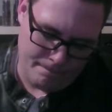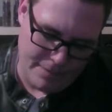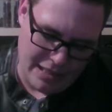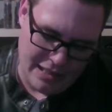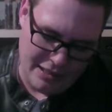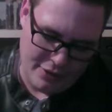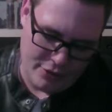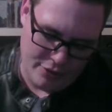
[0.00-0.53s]

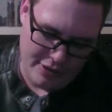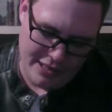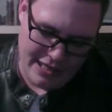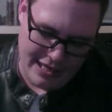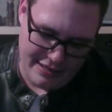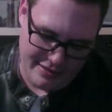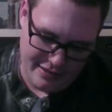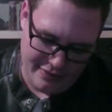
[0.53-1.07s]
at
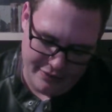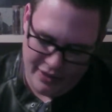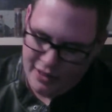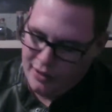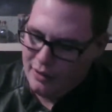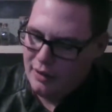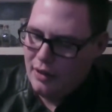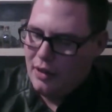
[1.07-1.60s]

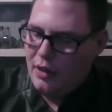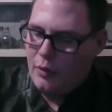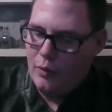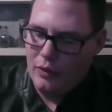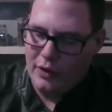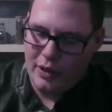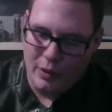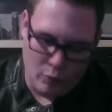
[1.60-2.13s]
creativity. We're
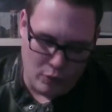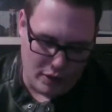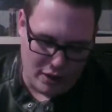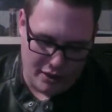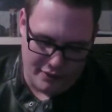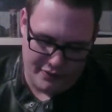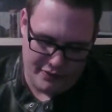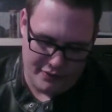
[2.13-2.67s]
looking at
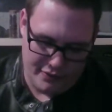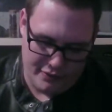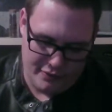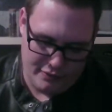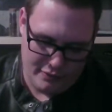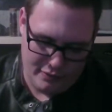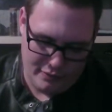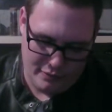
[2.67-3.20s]
wands.
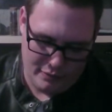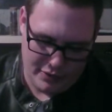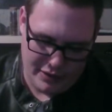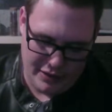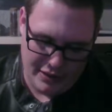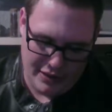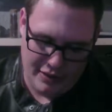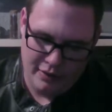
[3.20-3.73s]

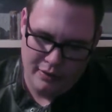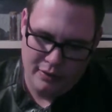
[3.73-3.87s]
Okay.